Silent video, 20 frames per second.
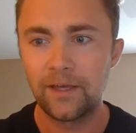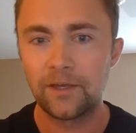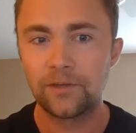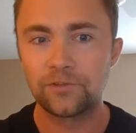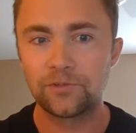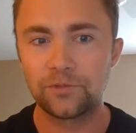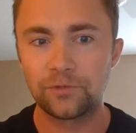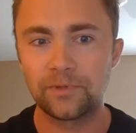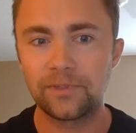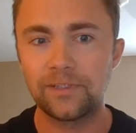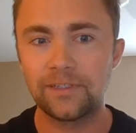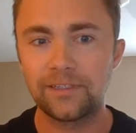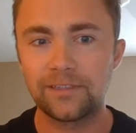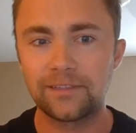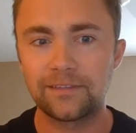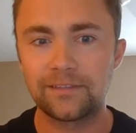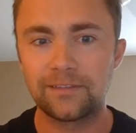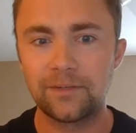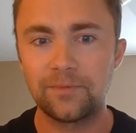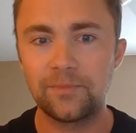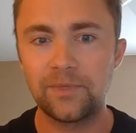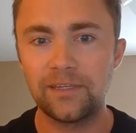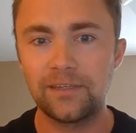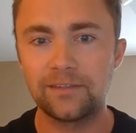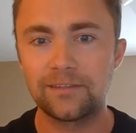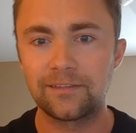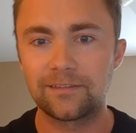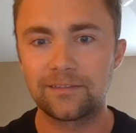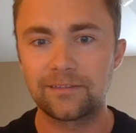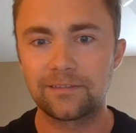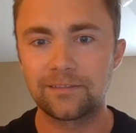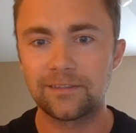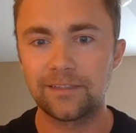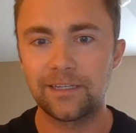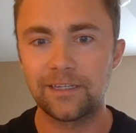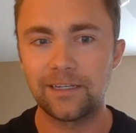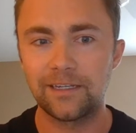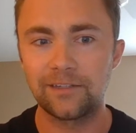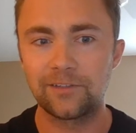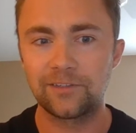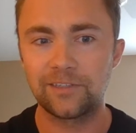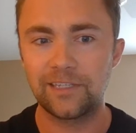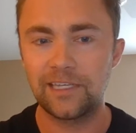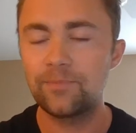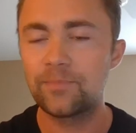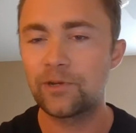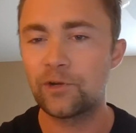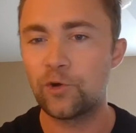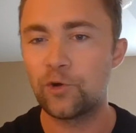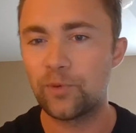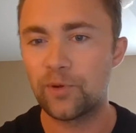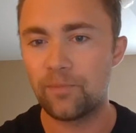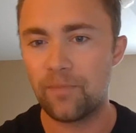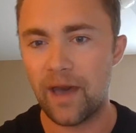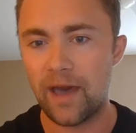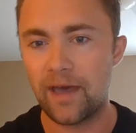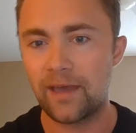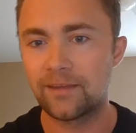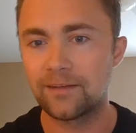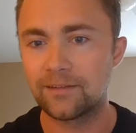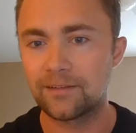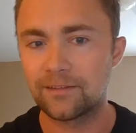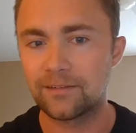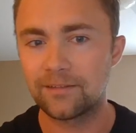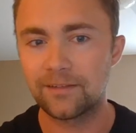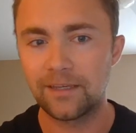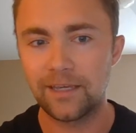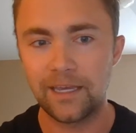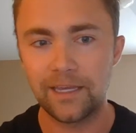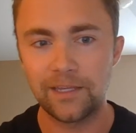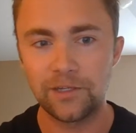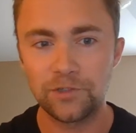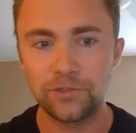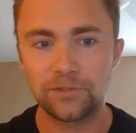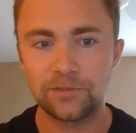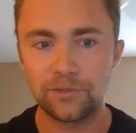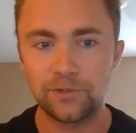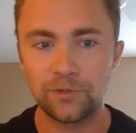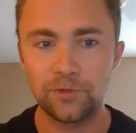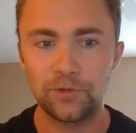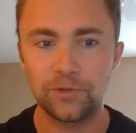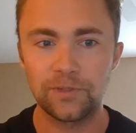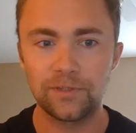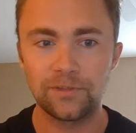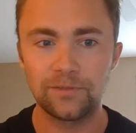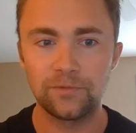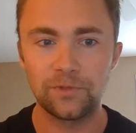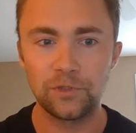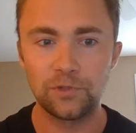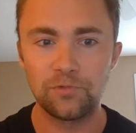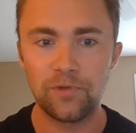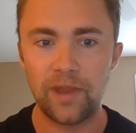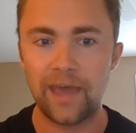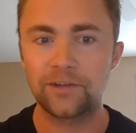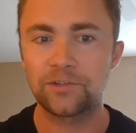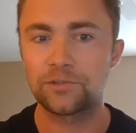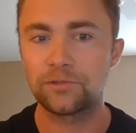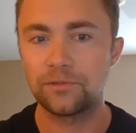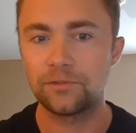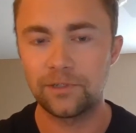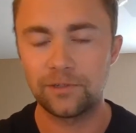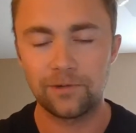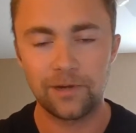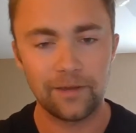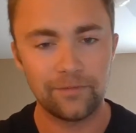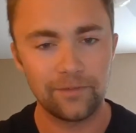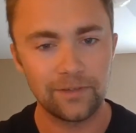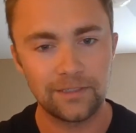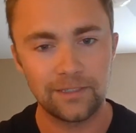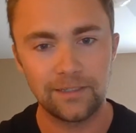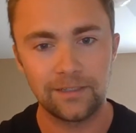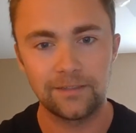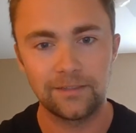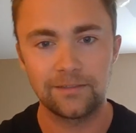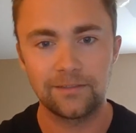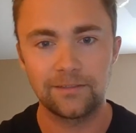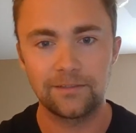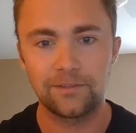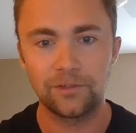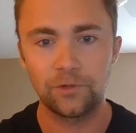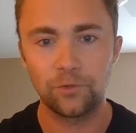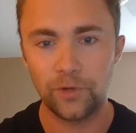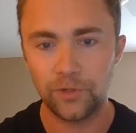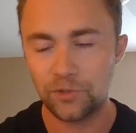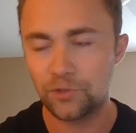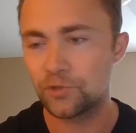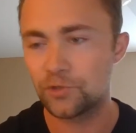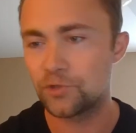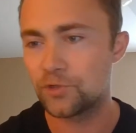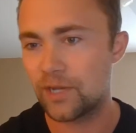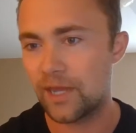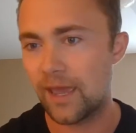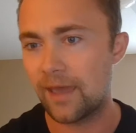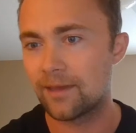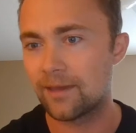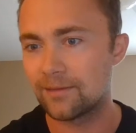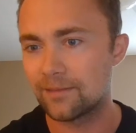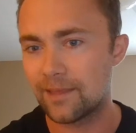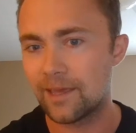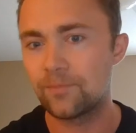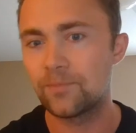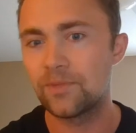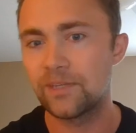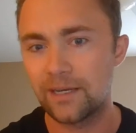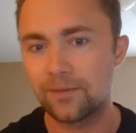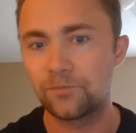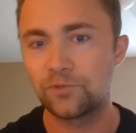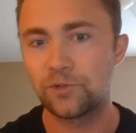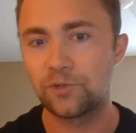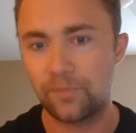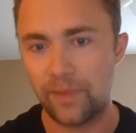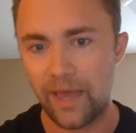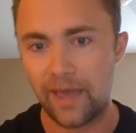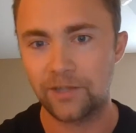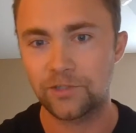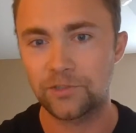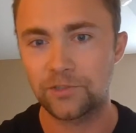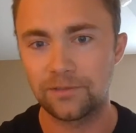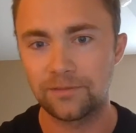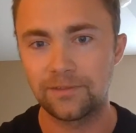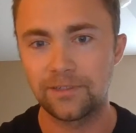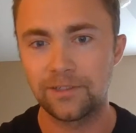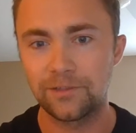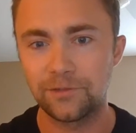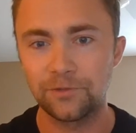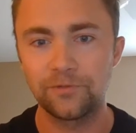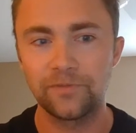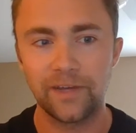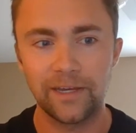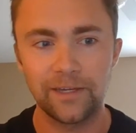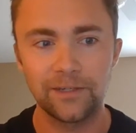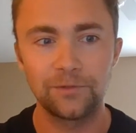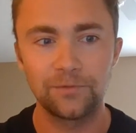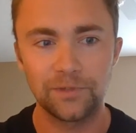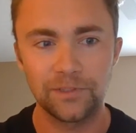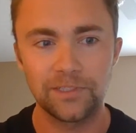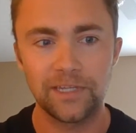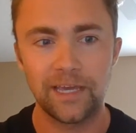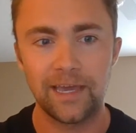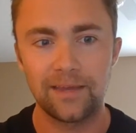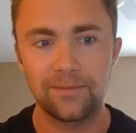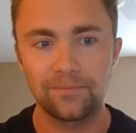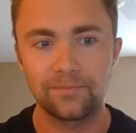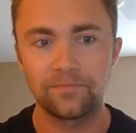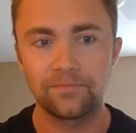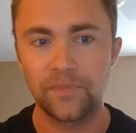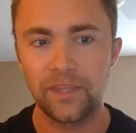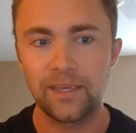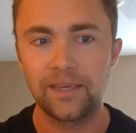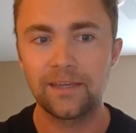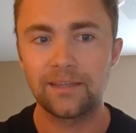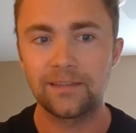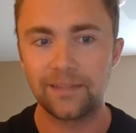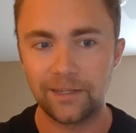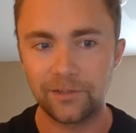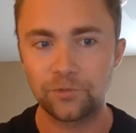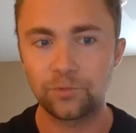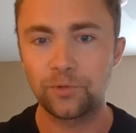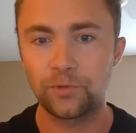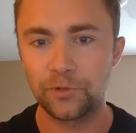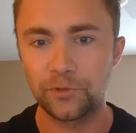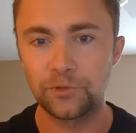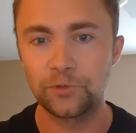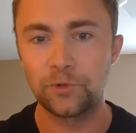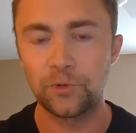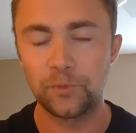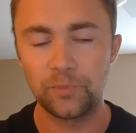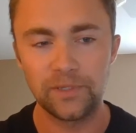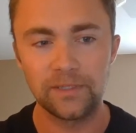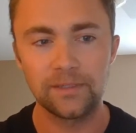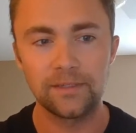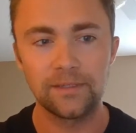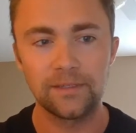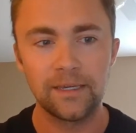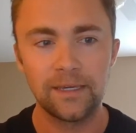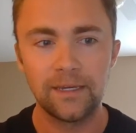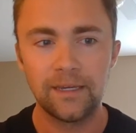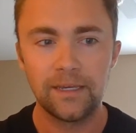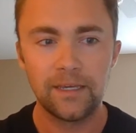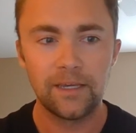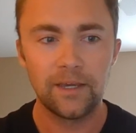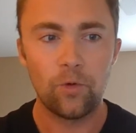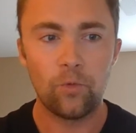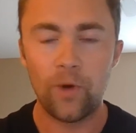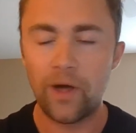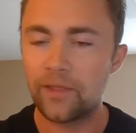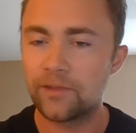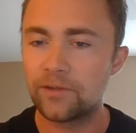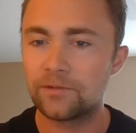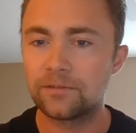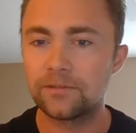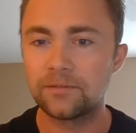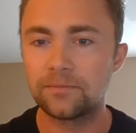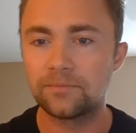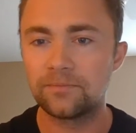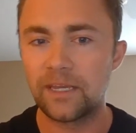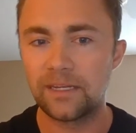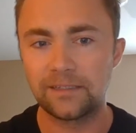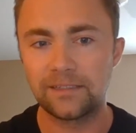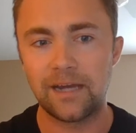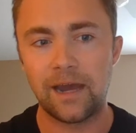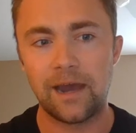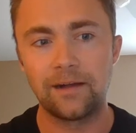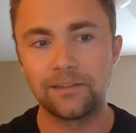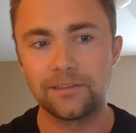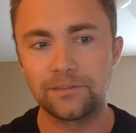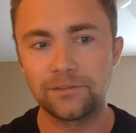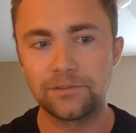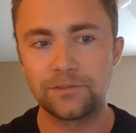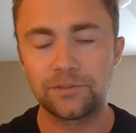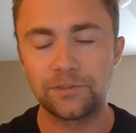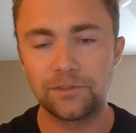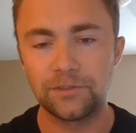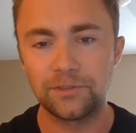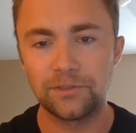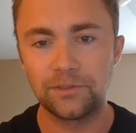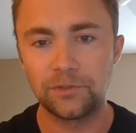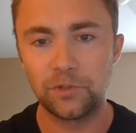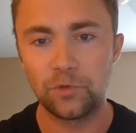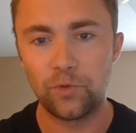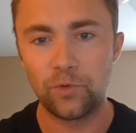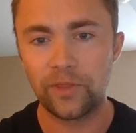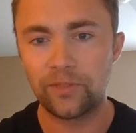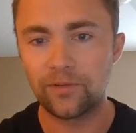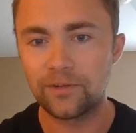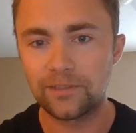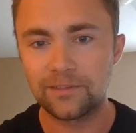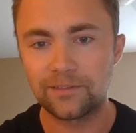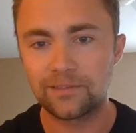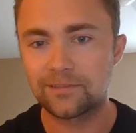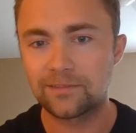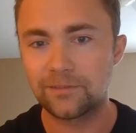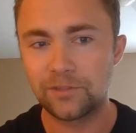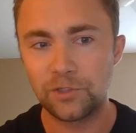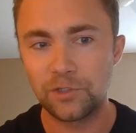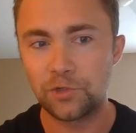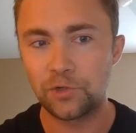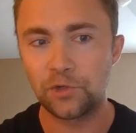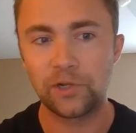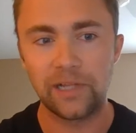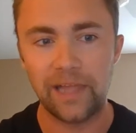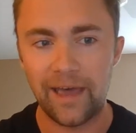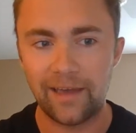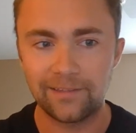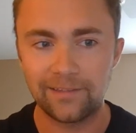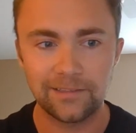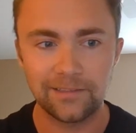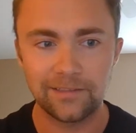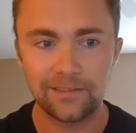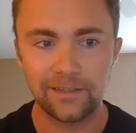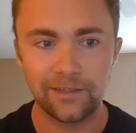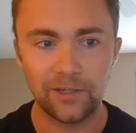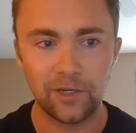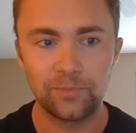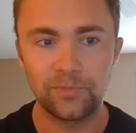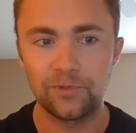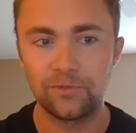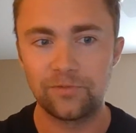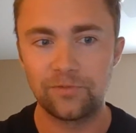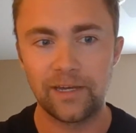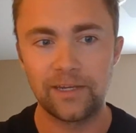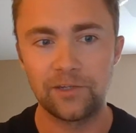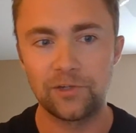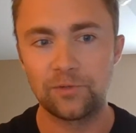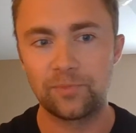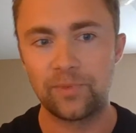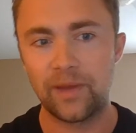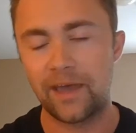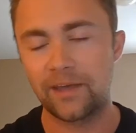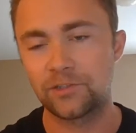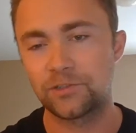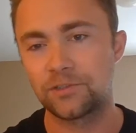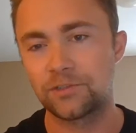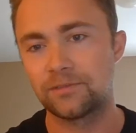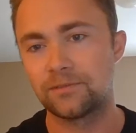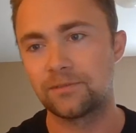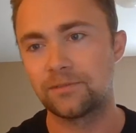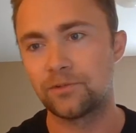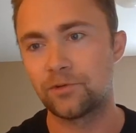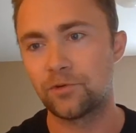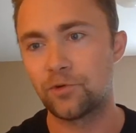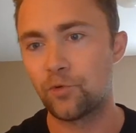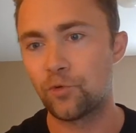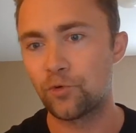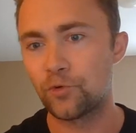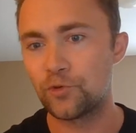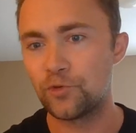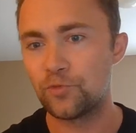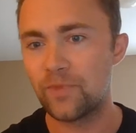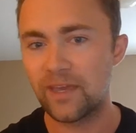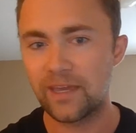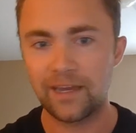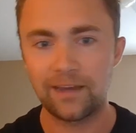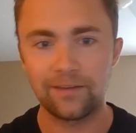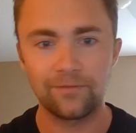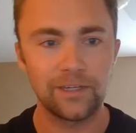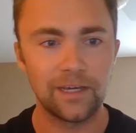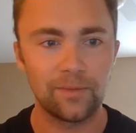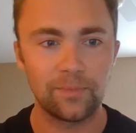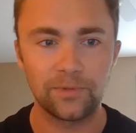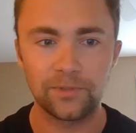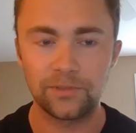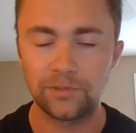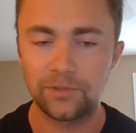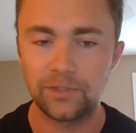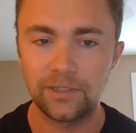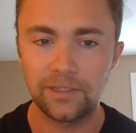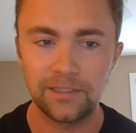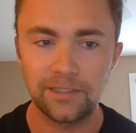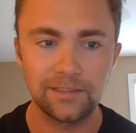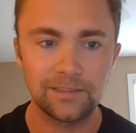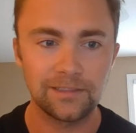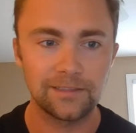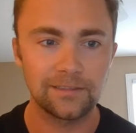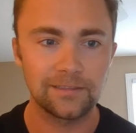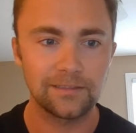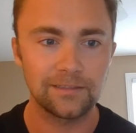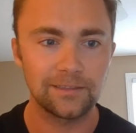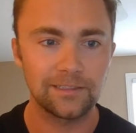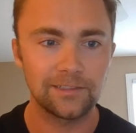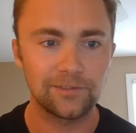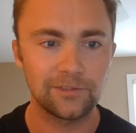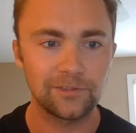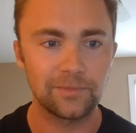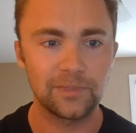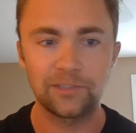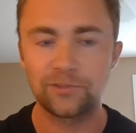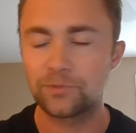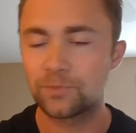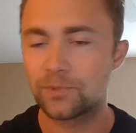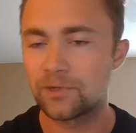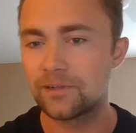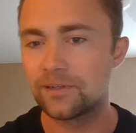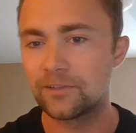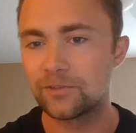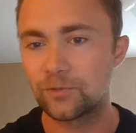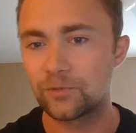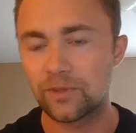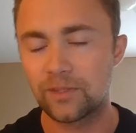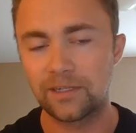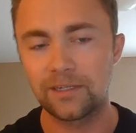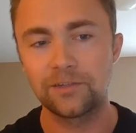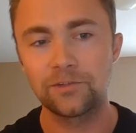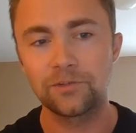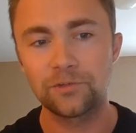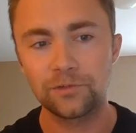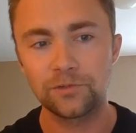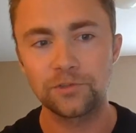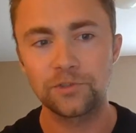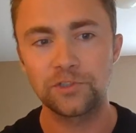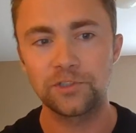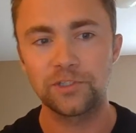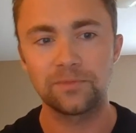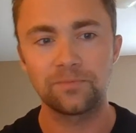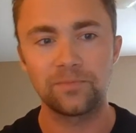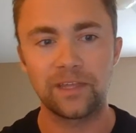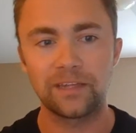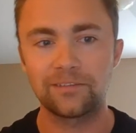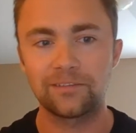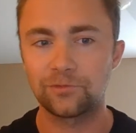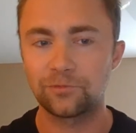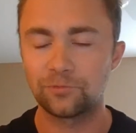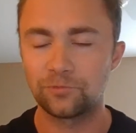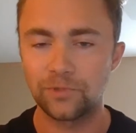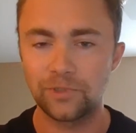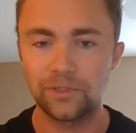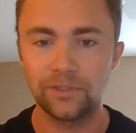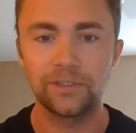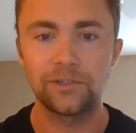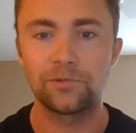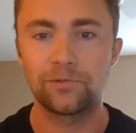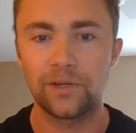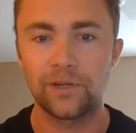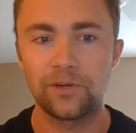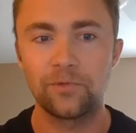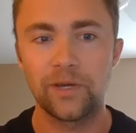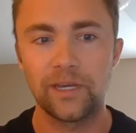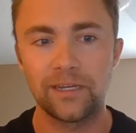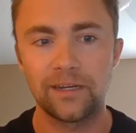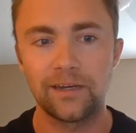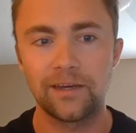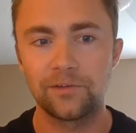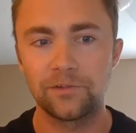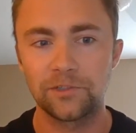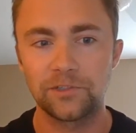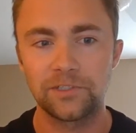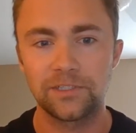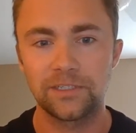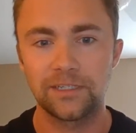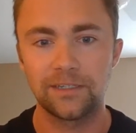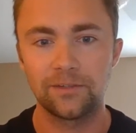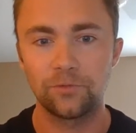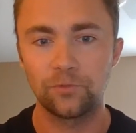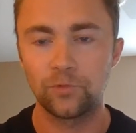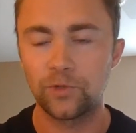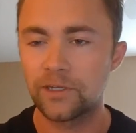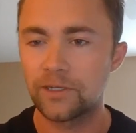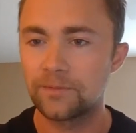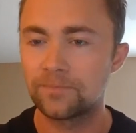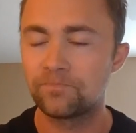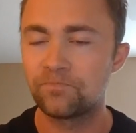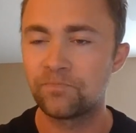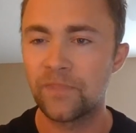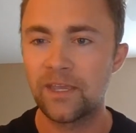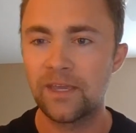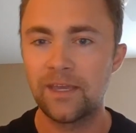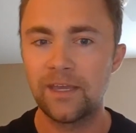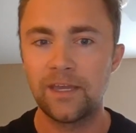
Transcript: So really, to me, it's keep an open mind and just know that you naturally gravitate to what you're good at, and that becomes your passion. And you'll find over time, that's where you will be. While you're in college, whether it's your classes that help you find your passion, or you may have the opportunity to get some experience with an internship, that's a really great way to understand, one,